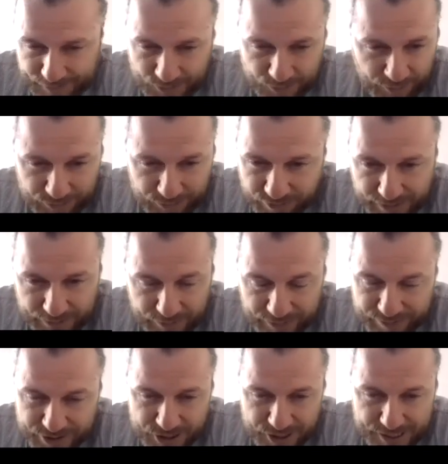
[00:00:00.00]
qualify or
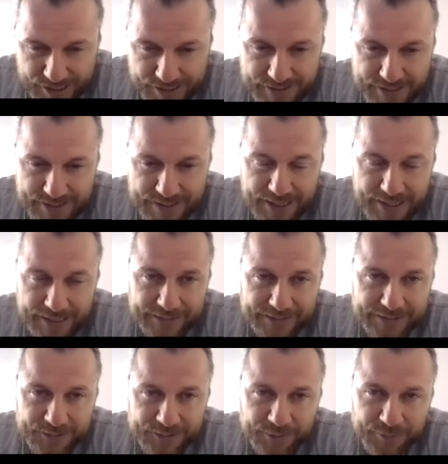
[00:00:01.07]
even change these
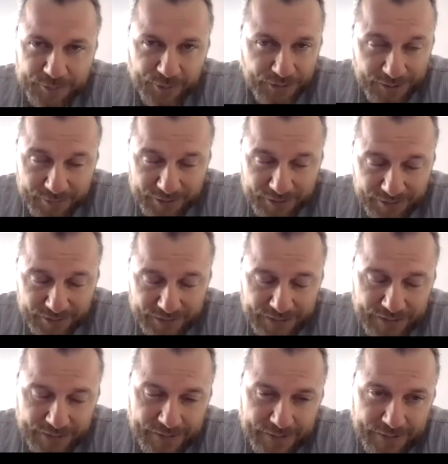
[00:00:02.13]
analyses, but preliminarily,